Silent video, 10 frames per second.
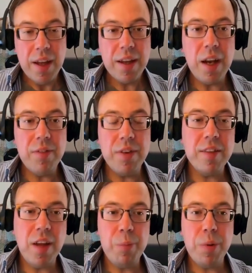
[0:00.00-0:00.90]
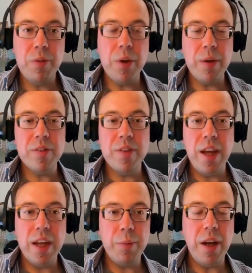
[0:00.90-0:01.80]
kind of an example of what I was
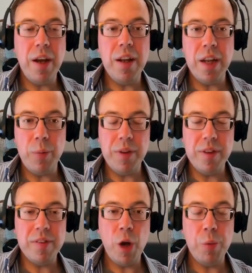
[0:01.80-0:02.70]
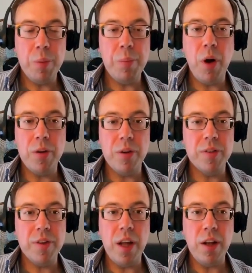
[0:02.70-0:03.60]
saying a bit earlier, what this open
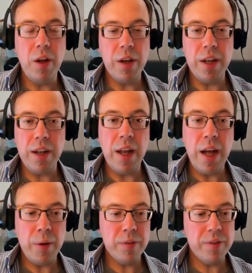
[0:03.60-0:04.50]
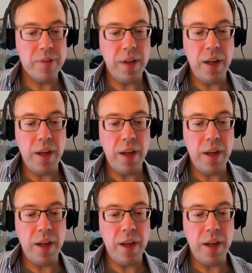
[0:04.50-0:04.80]
models unlock. It allows